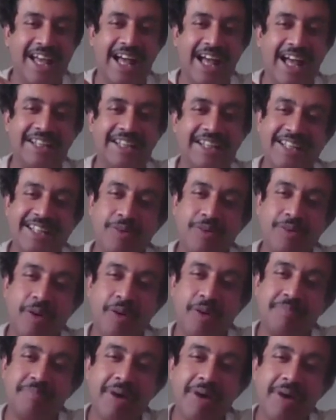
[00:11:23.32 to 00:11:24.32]
and then
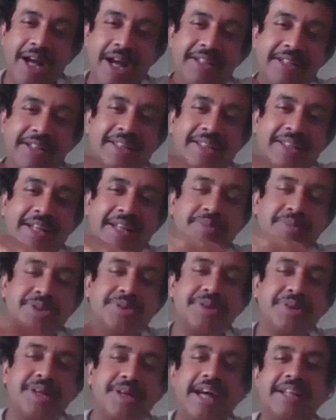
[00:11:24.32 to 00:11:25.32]
combine them
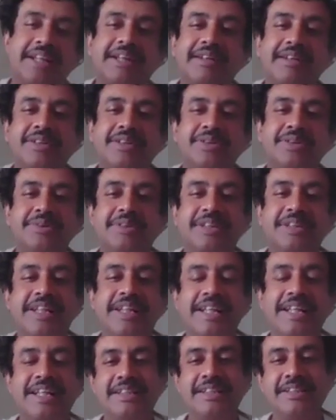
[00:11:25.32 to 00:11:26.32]
together to
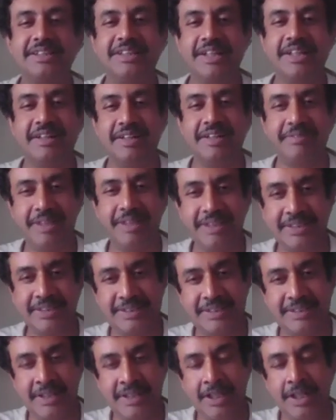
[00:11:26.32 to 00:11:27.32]
create a
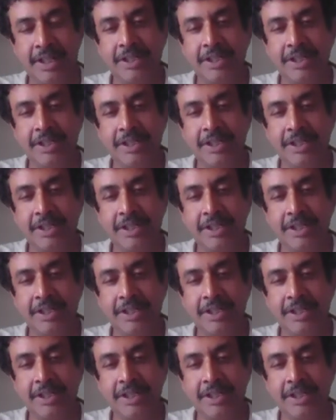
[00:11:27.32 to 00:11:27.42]
vedis.